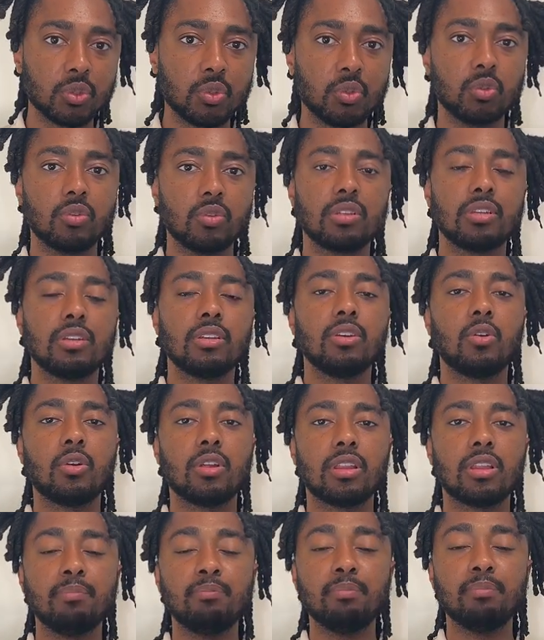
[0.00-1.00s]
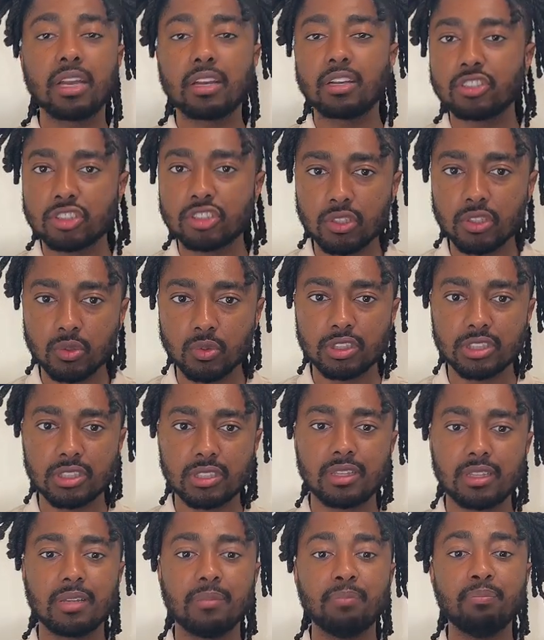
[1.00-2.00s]
tool or the better
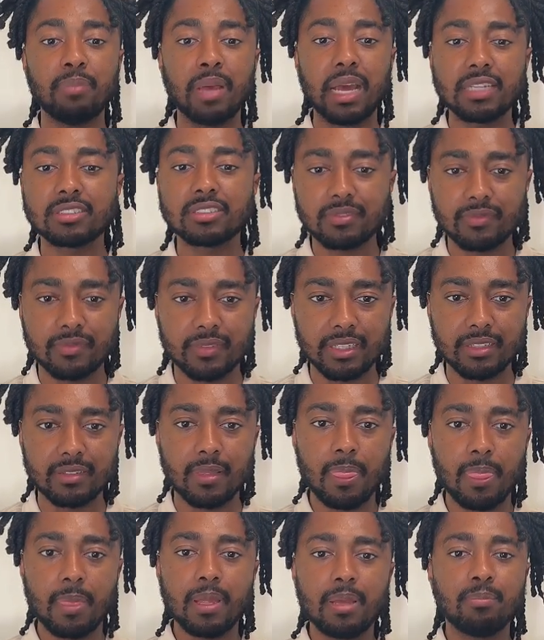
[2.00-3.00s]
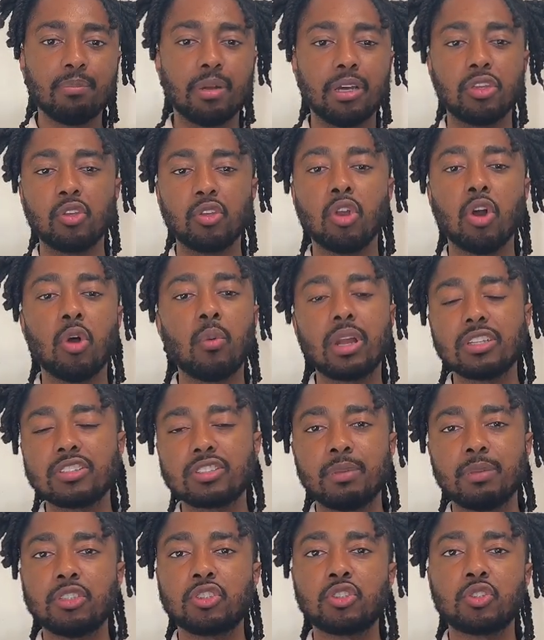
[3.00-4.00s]
solution, the best fit. But you don't want
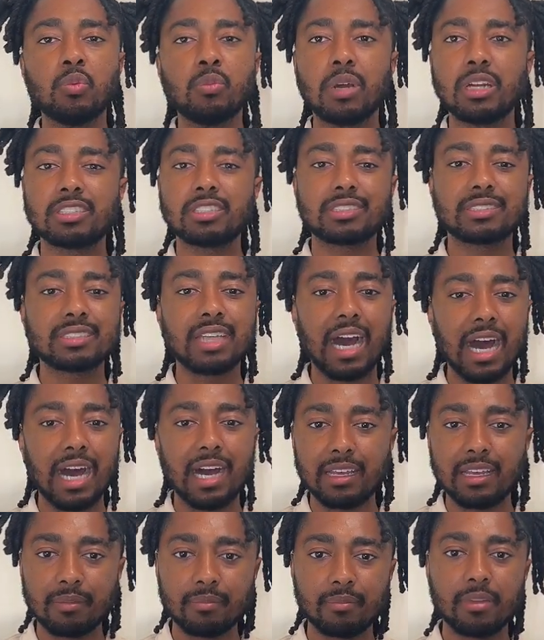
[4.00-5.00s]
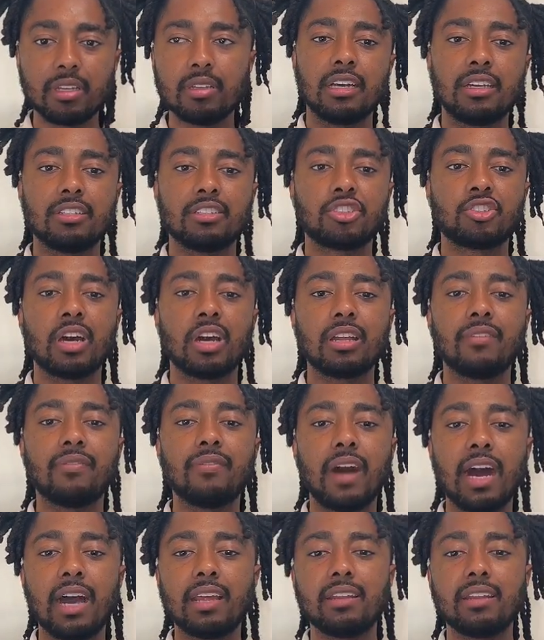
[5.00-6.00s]
to spend too much time trying to
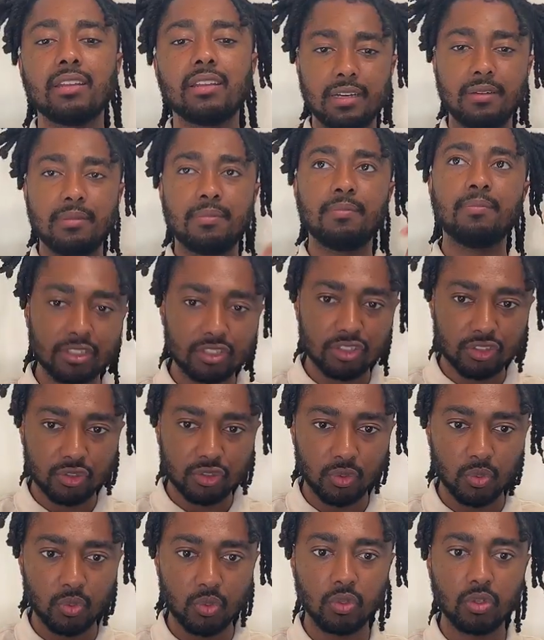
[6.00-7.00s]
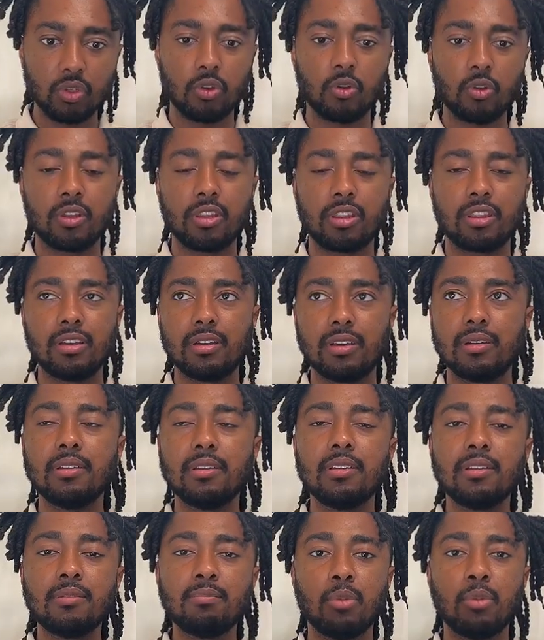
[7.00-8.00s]
find the best tool or
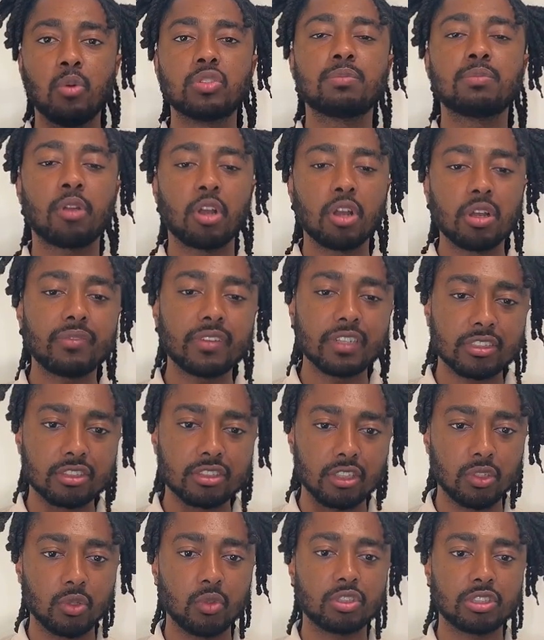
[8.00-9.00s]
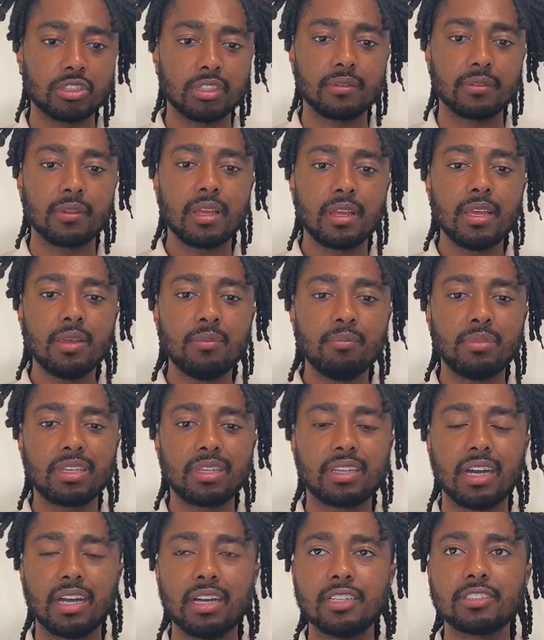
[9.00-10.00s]
the most perfect solution,
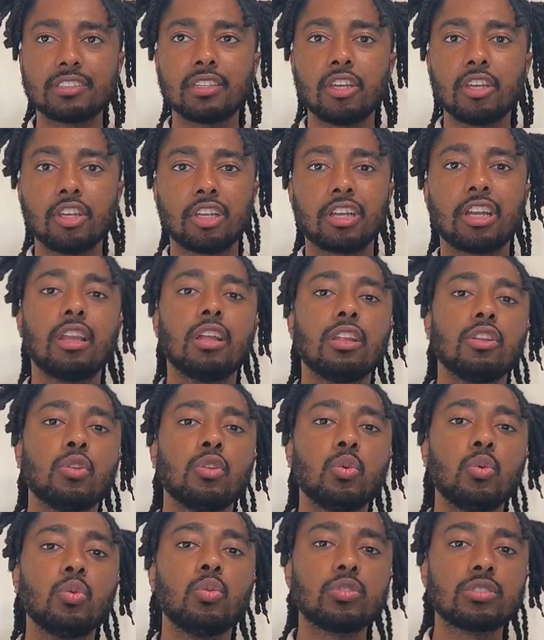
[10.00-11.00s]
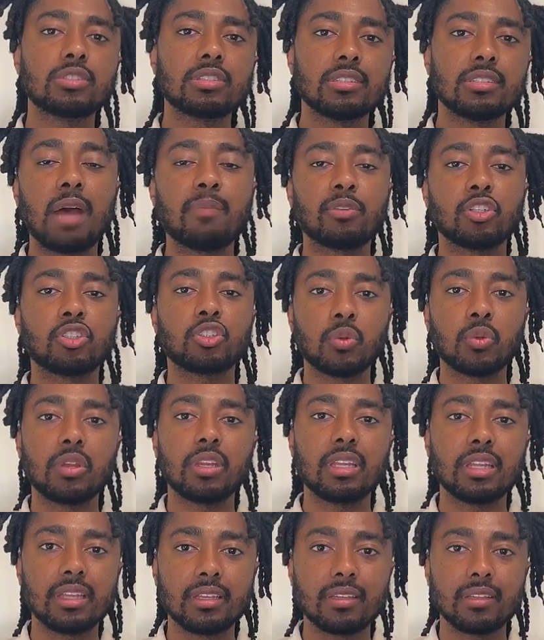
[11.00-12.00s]
because you're going to lose the
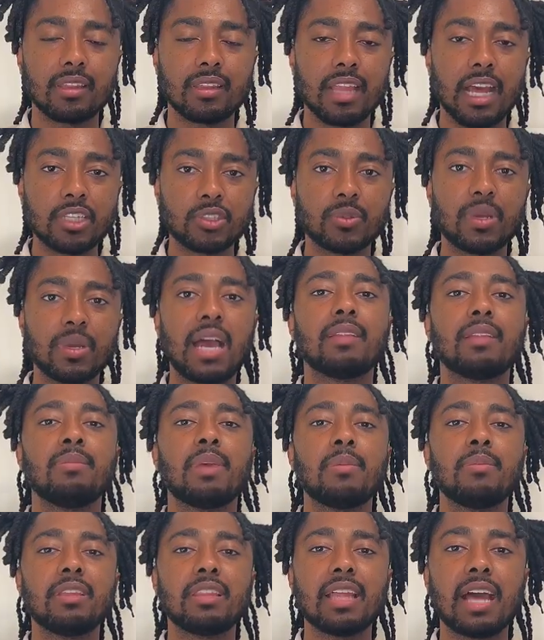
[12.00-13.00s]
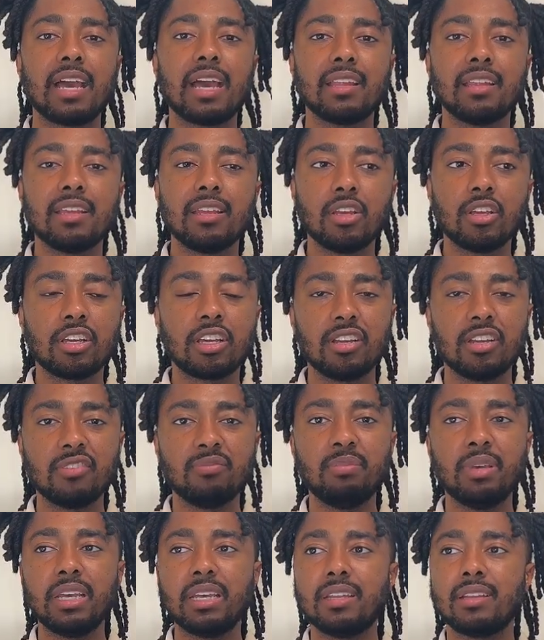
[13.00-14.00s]
opportunity that you had. Maybe that could
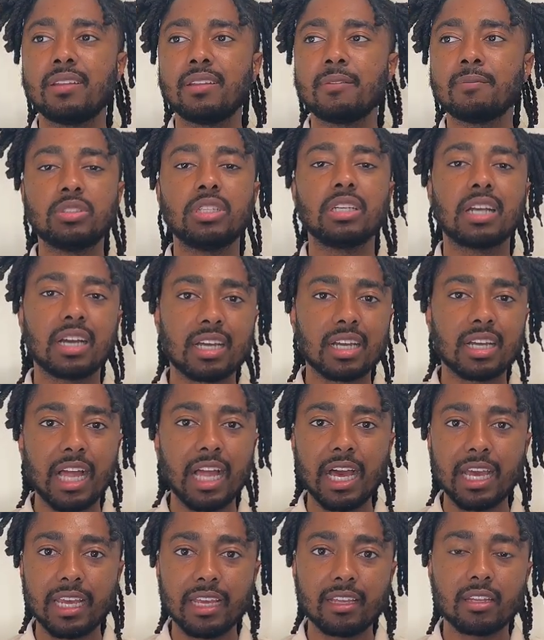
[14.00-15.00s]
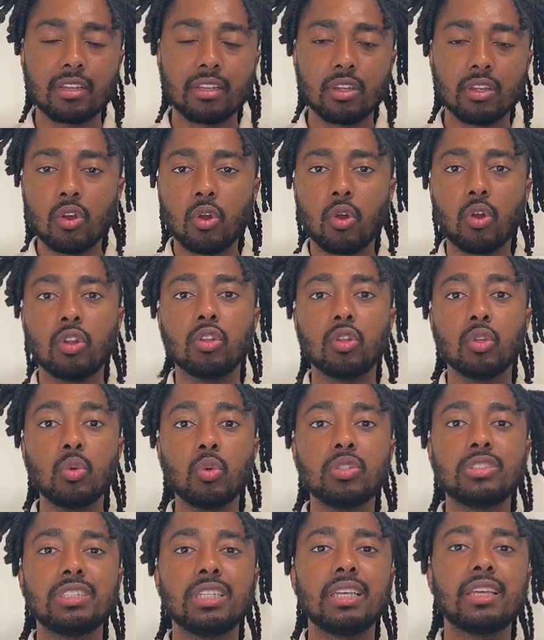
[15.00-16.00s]
have been losing a client or
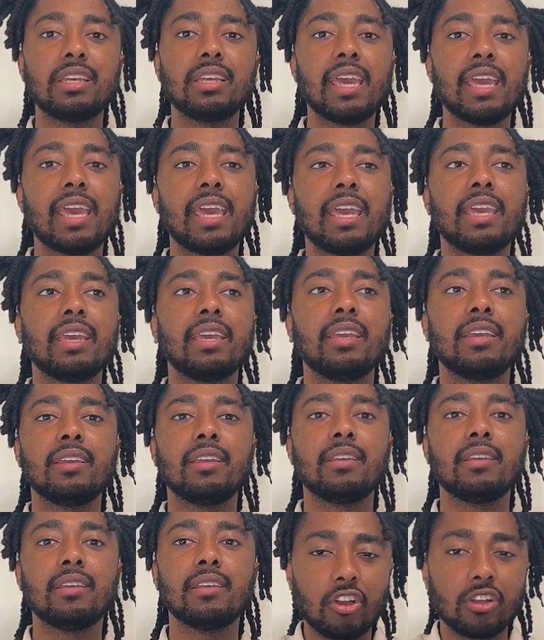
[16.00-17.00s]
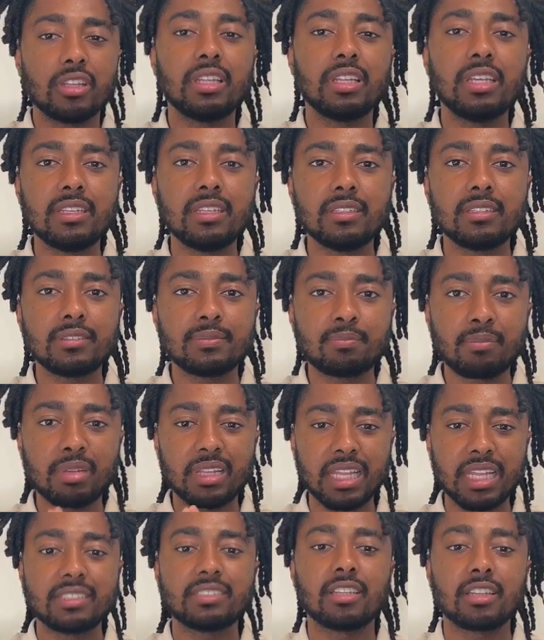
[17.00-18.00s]
losing a early
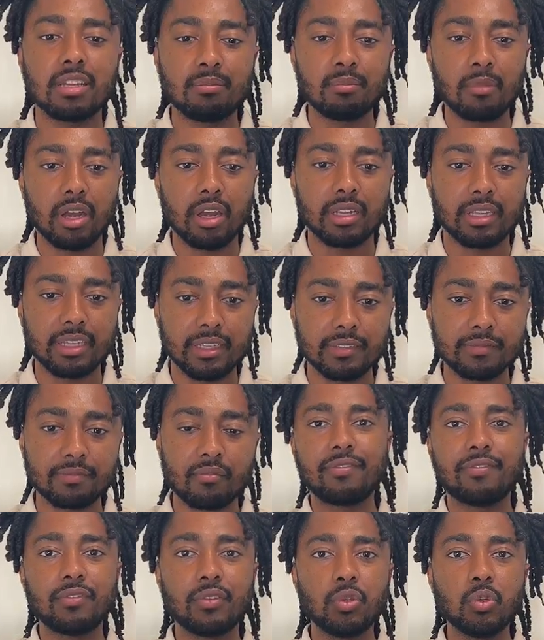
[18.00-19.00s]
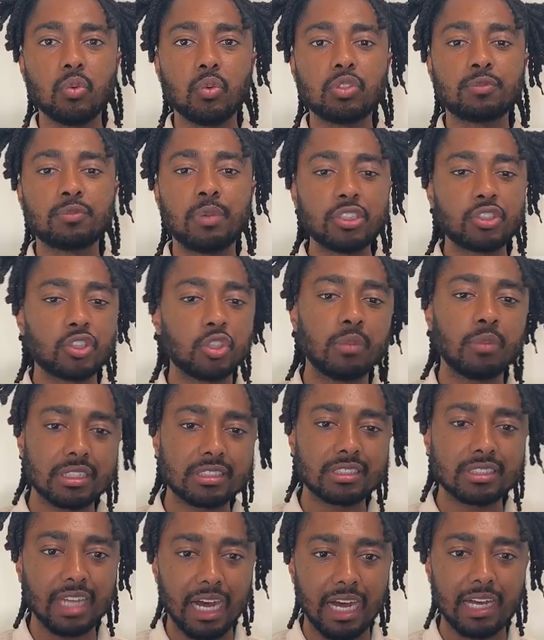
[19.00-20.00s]
place in the market. If you spend too
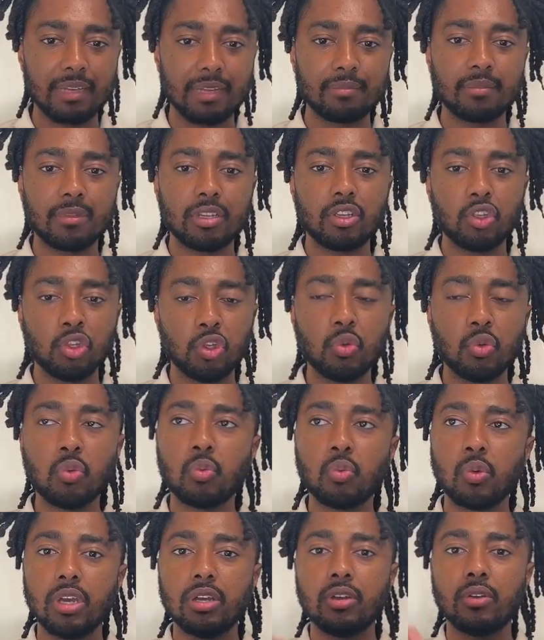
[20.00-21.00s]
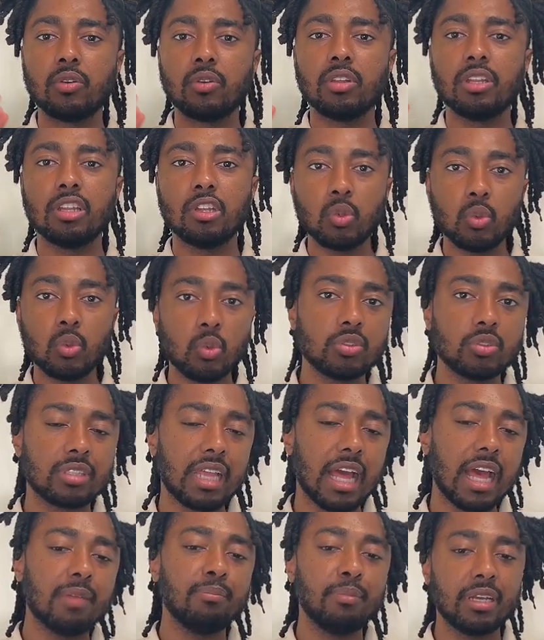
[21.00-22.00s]
much time, you will lose
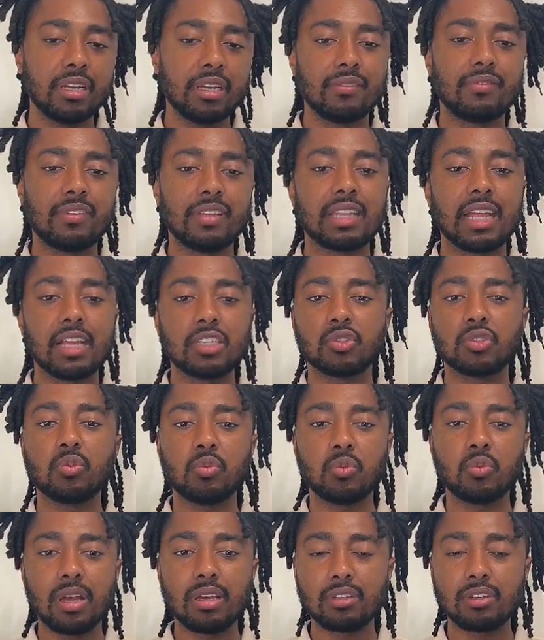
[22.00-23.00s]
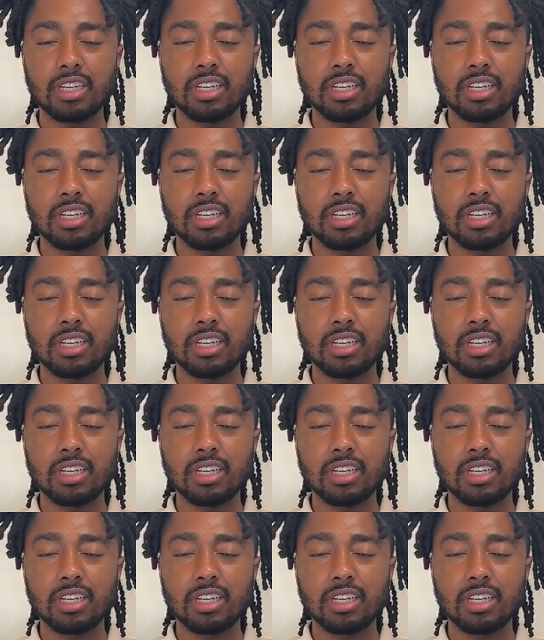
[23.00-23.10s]
that benefit that you